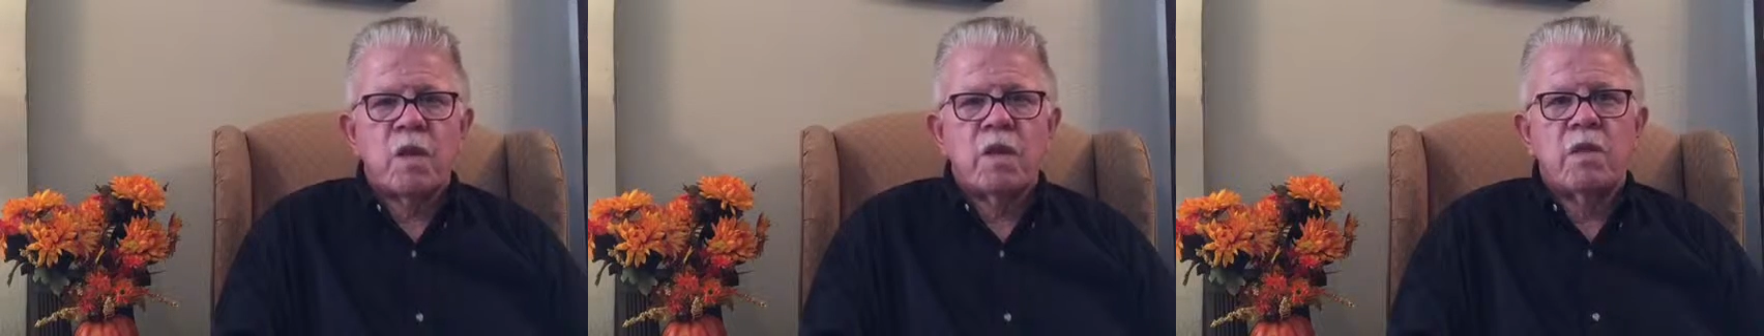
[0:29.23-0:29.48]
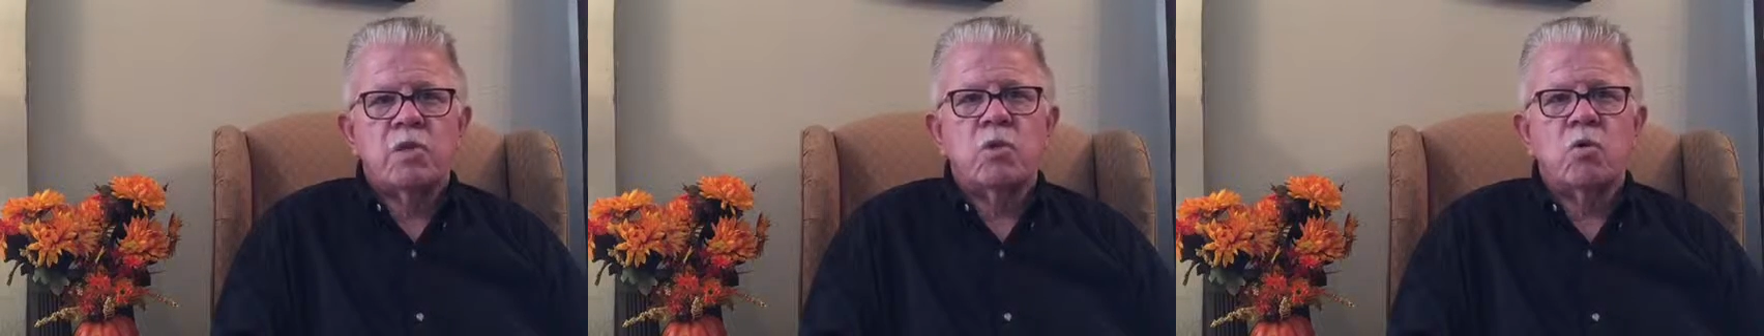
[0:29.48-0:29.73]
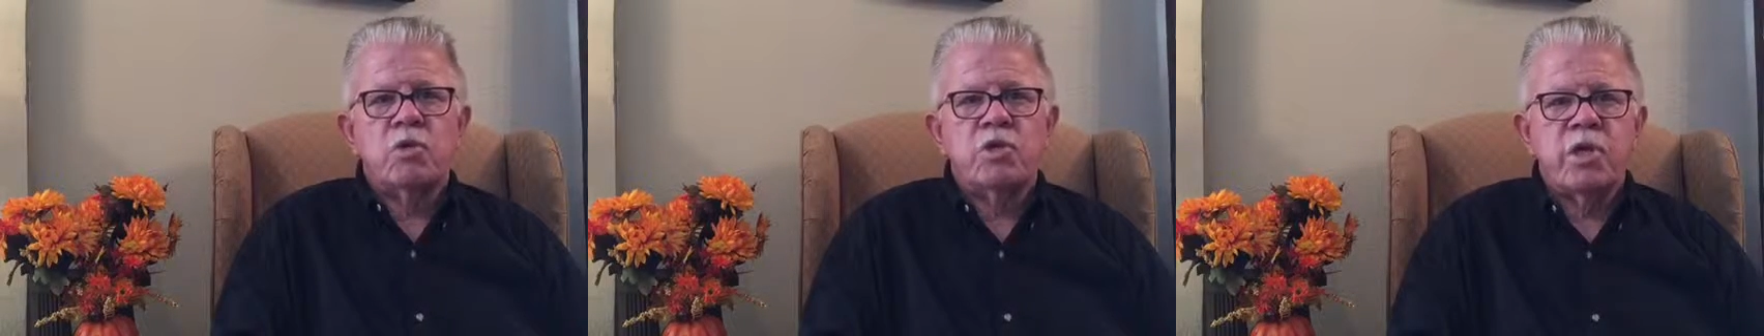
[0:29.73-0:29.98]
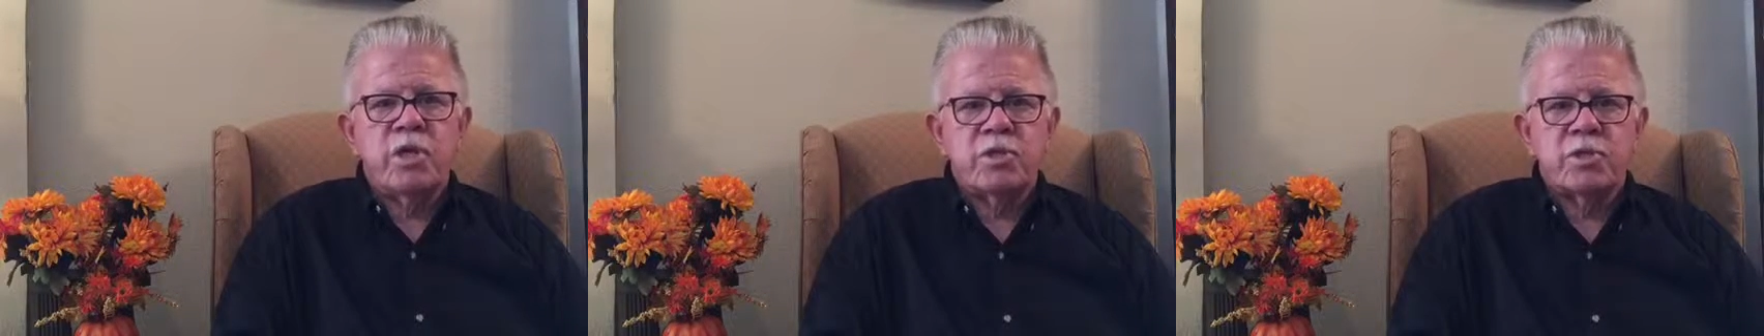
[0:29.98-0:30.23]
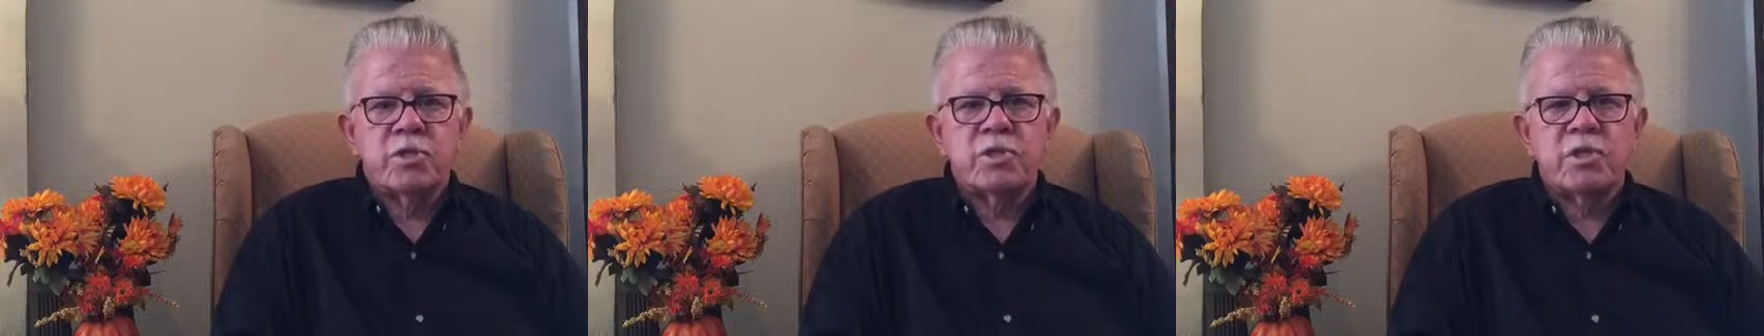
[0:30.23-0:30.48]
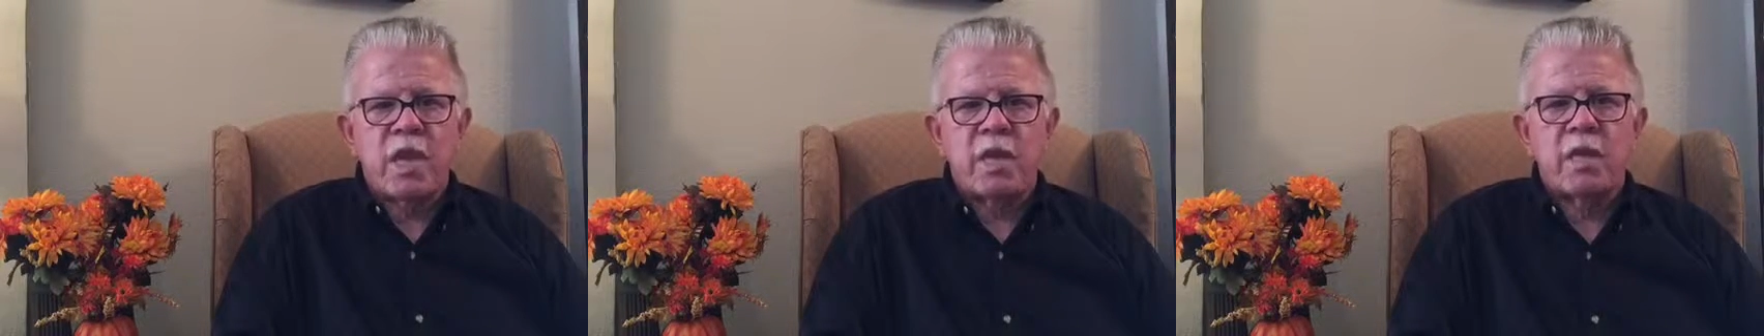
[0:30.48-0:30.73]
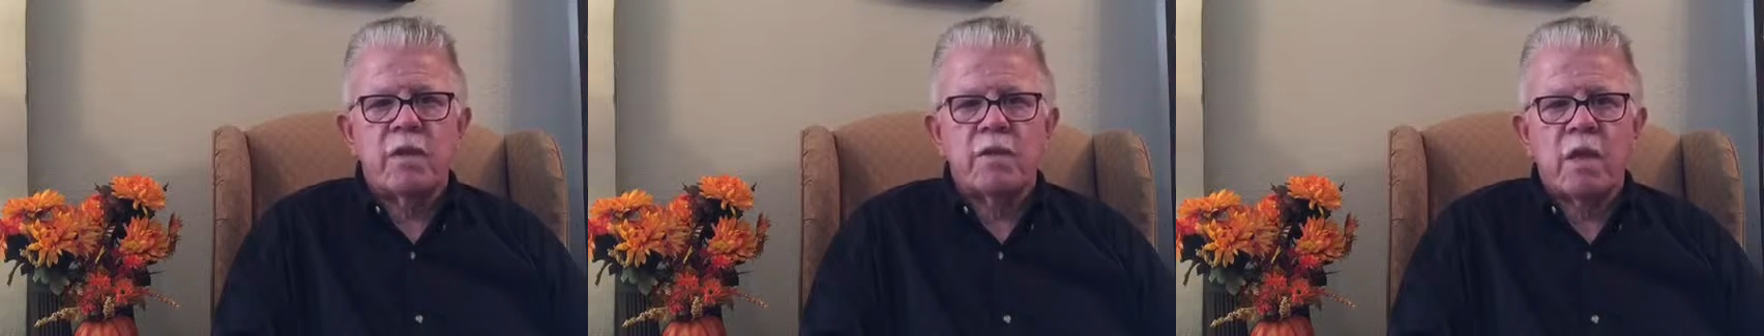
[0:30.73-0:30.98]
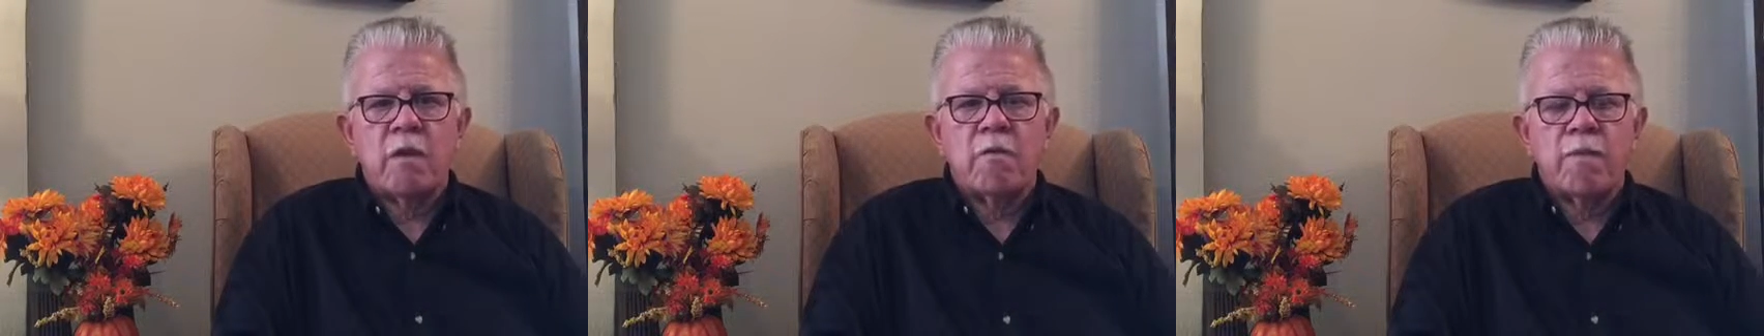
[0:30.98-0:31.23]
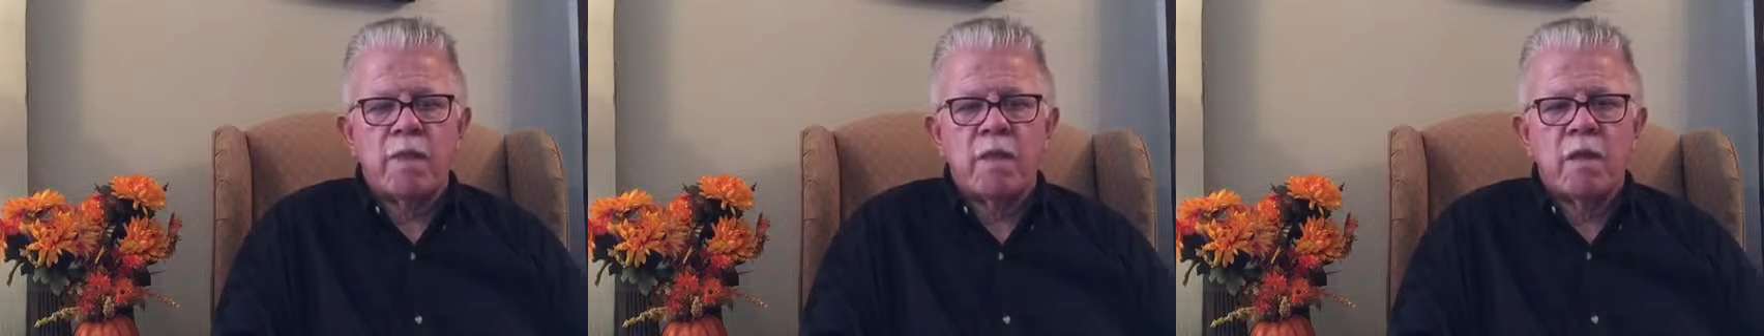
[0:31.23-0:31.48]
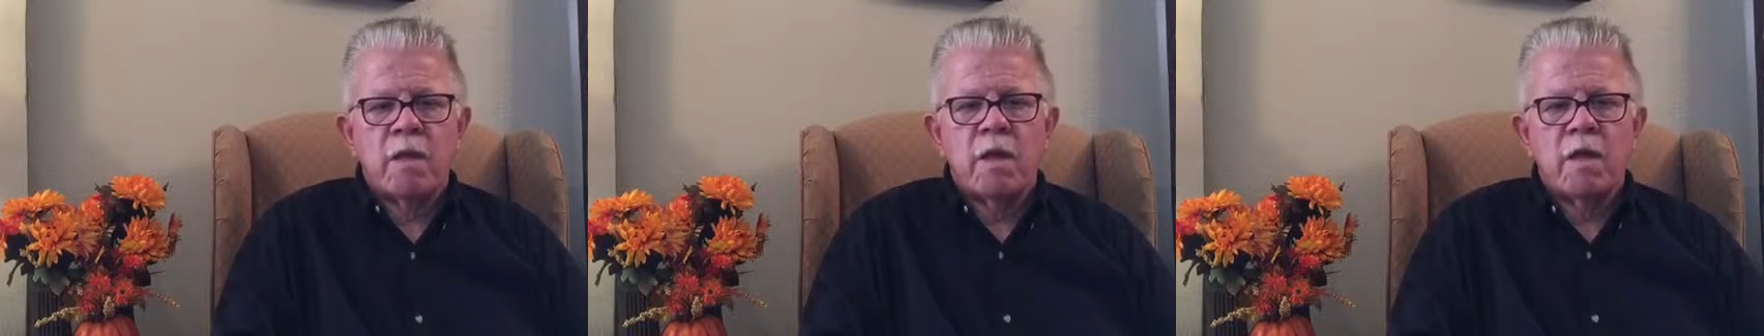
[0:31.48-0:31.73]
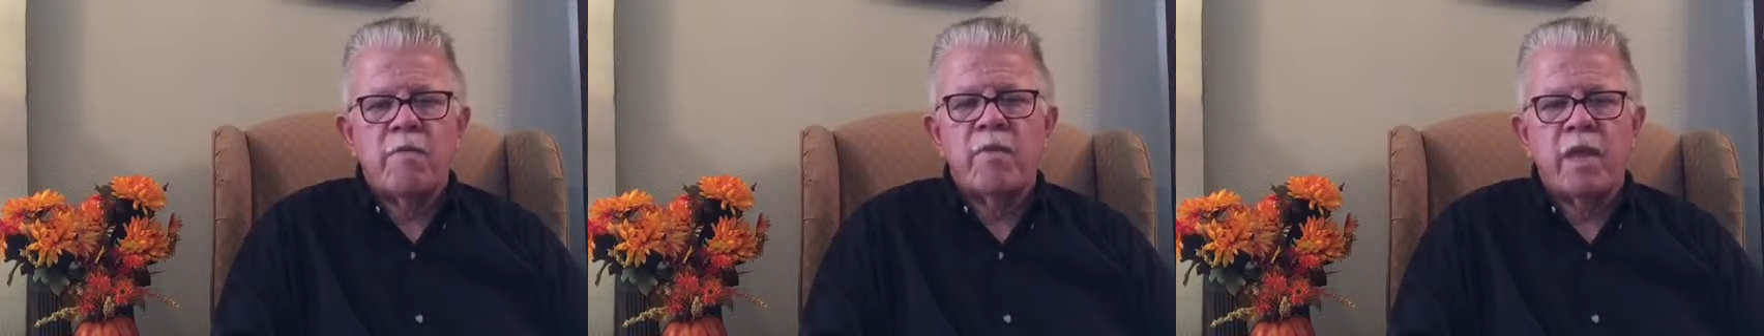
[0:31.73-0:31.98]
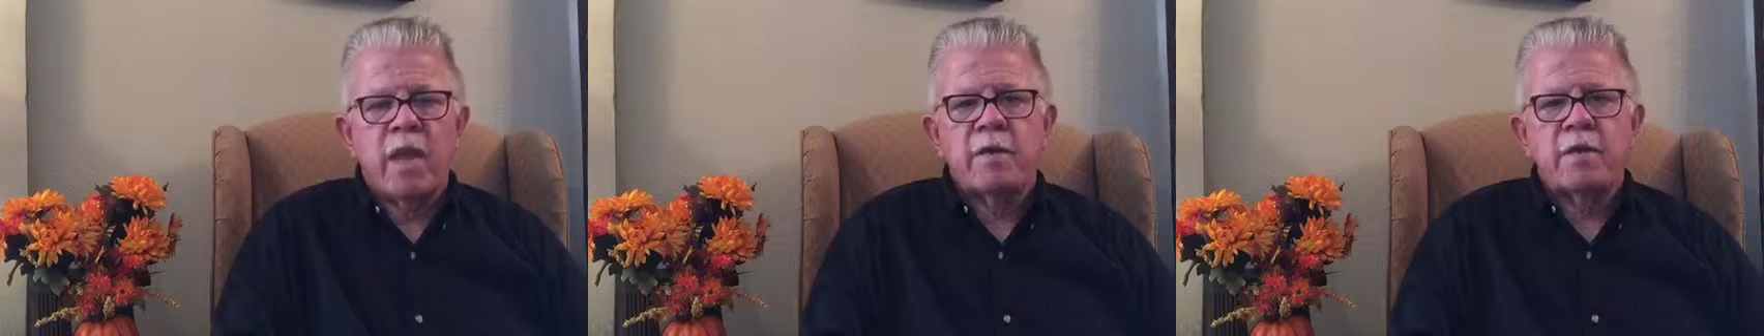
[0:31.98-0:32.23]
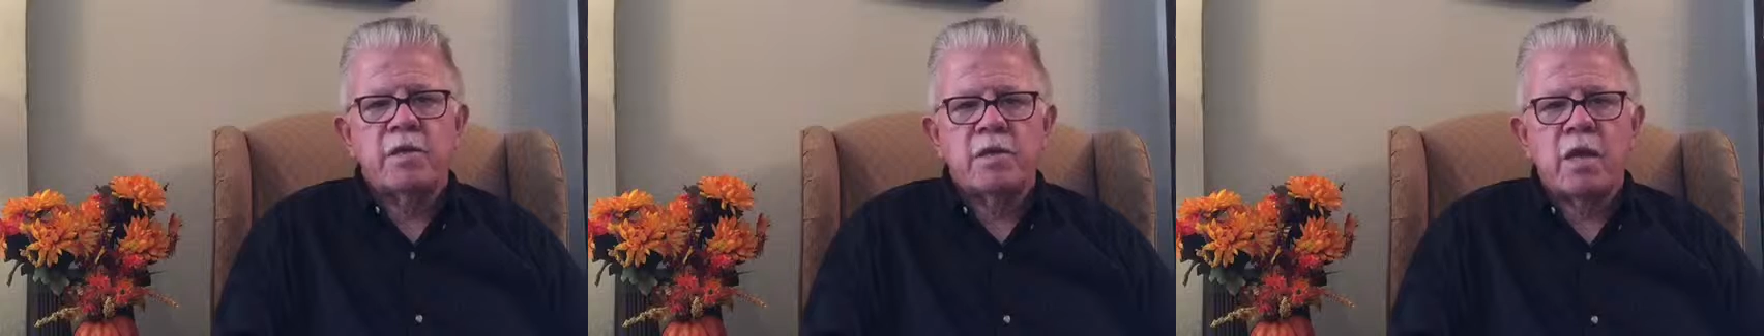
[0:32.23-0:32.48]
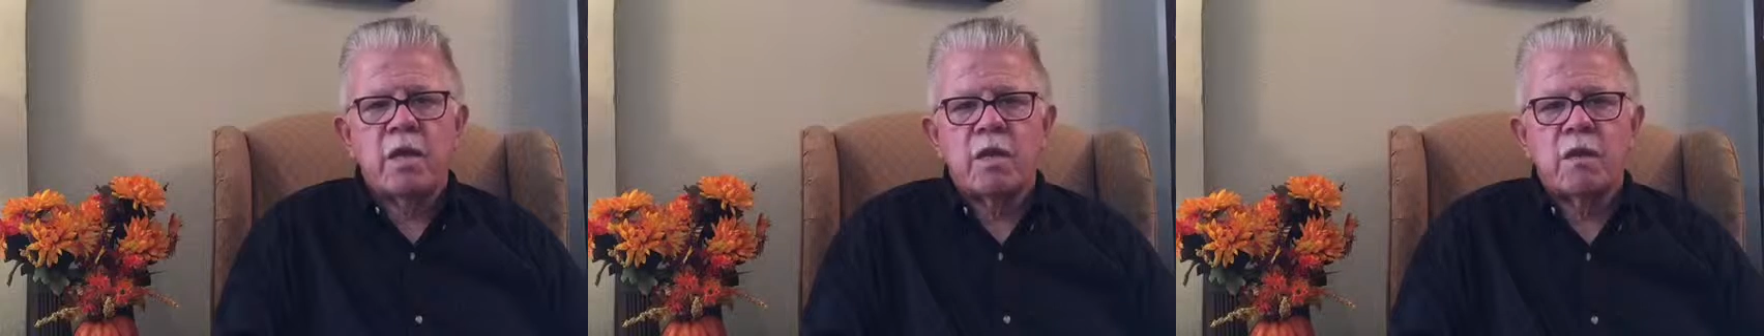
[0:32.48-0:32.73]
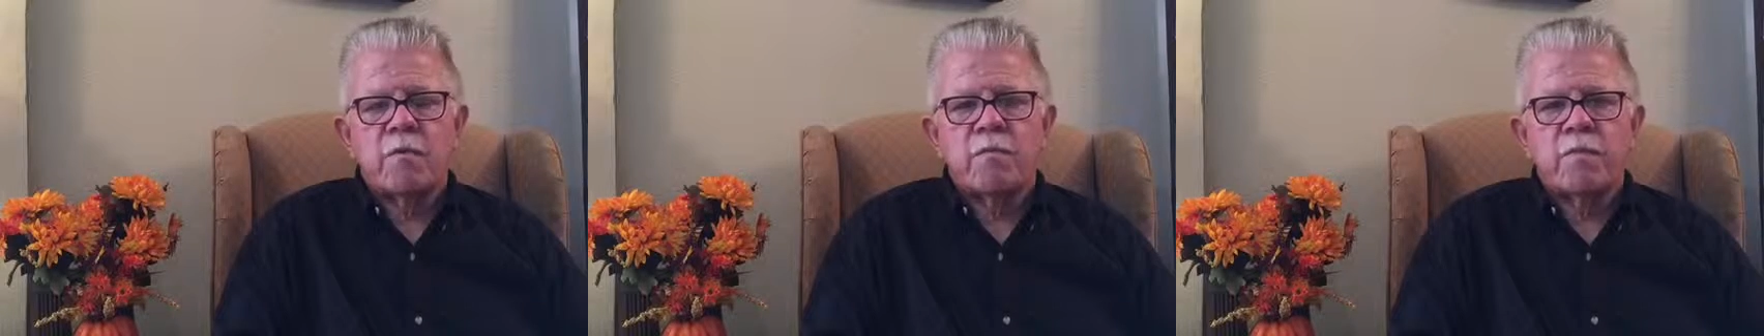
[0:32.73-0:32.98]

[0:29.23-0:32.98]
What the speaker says: and he saw Jesus standing there. And he began to shake.